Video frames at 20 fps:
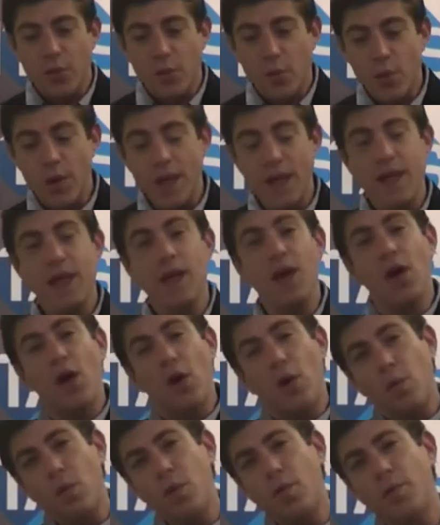we
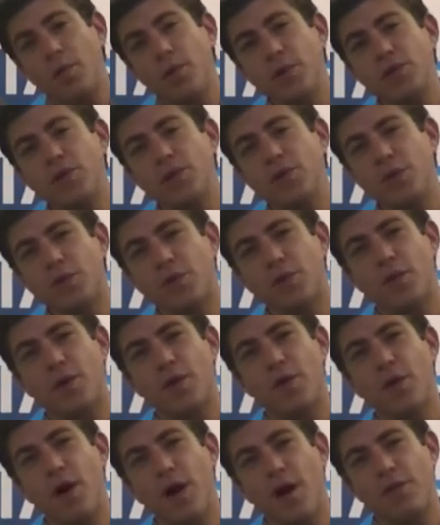will put you
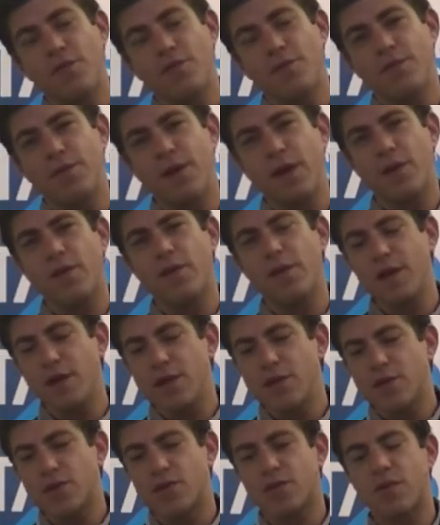through a
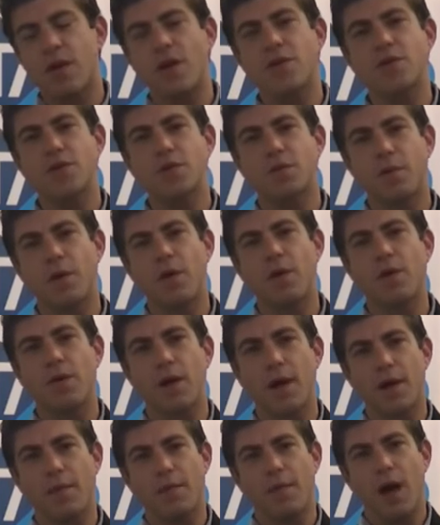very structured
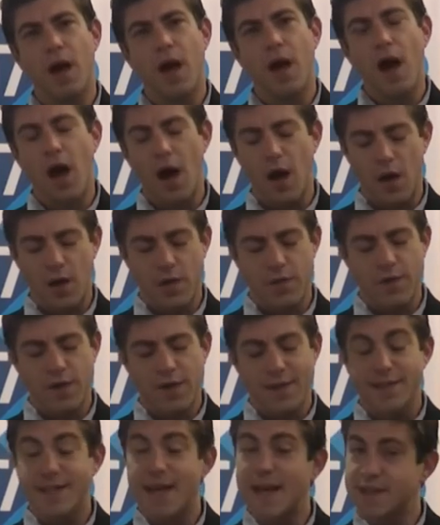program of
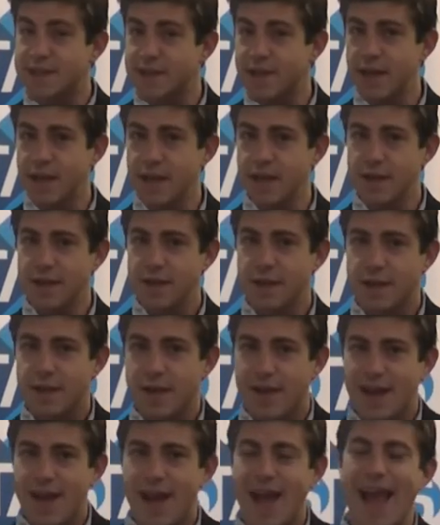testing
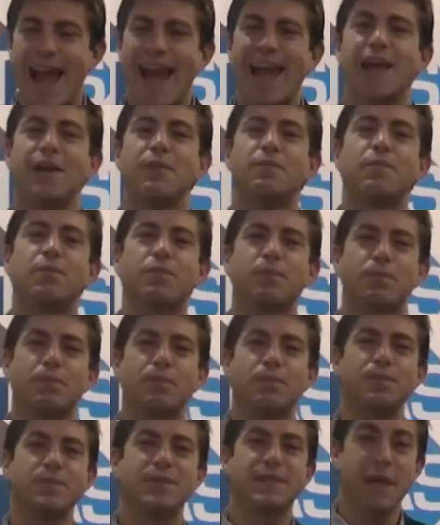and
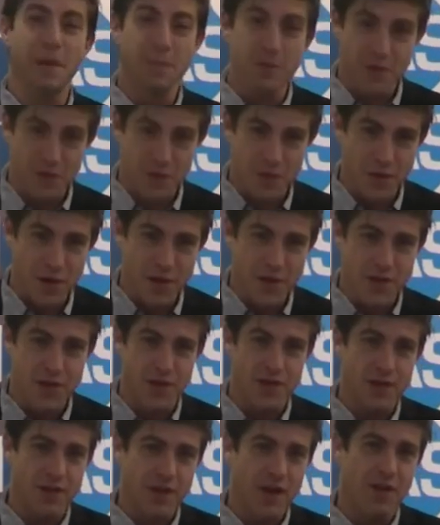
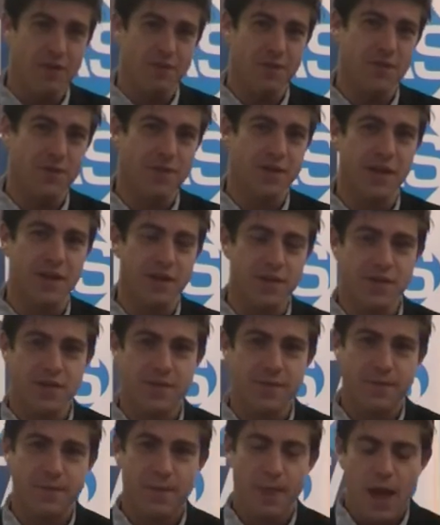demonstration of your
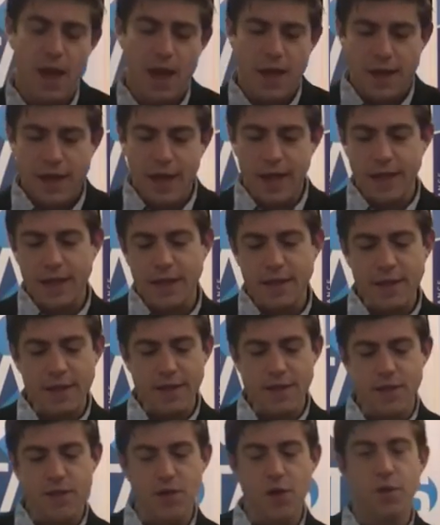skills. Now, in
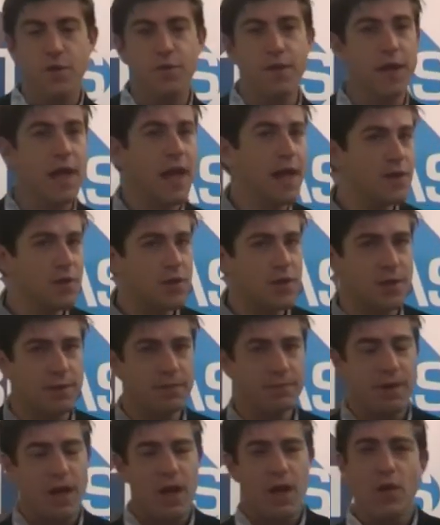this certification,
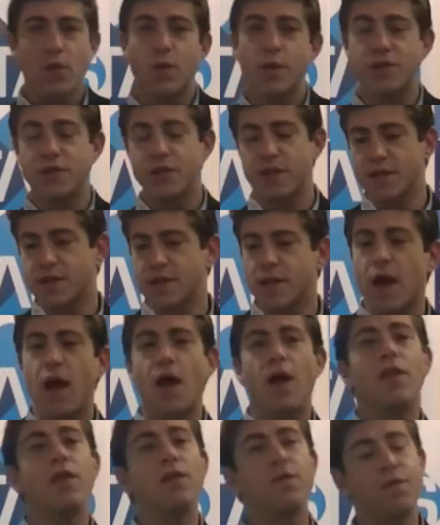which is
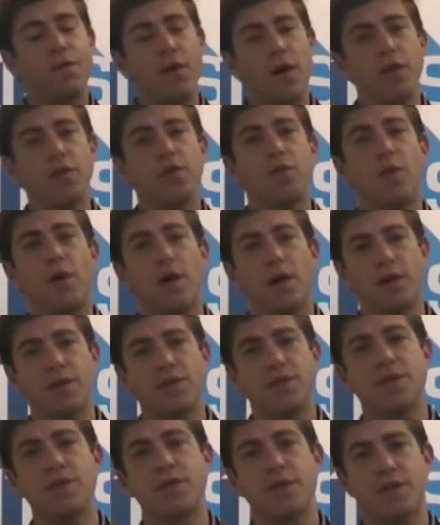the follow-on
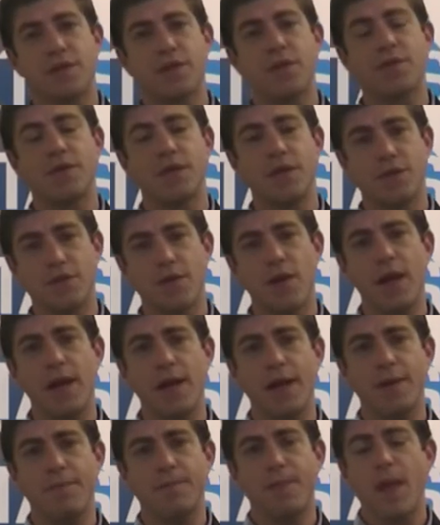to the associate
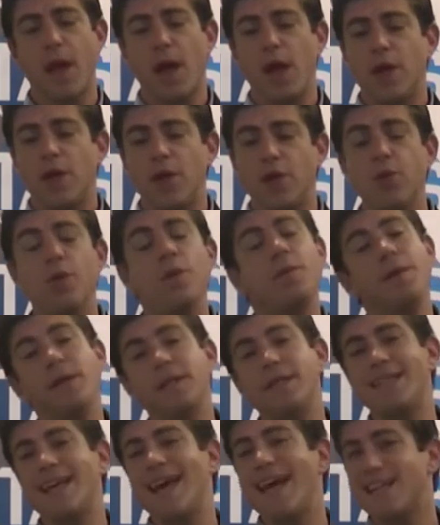training, you will
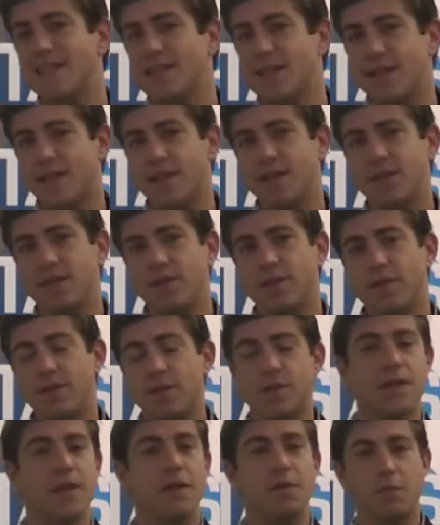be tested
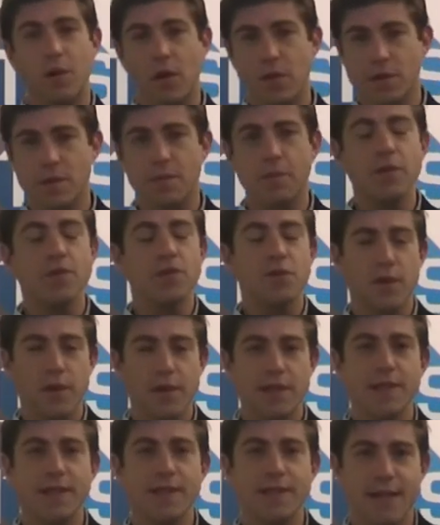using a
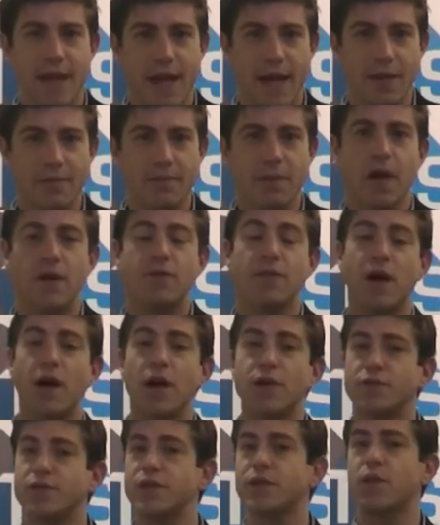multiple-choice exam of
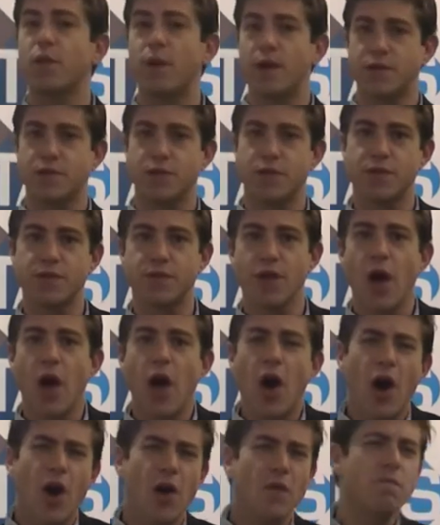100 questions
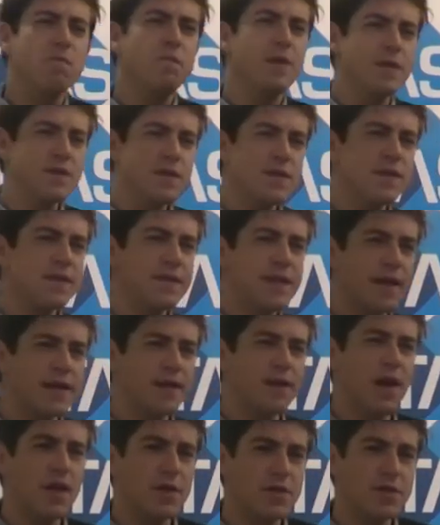on business
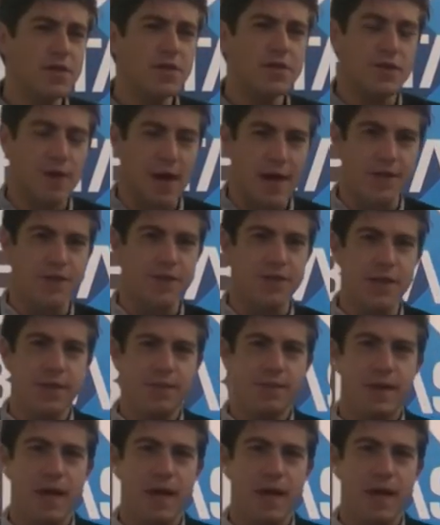technology strategy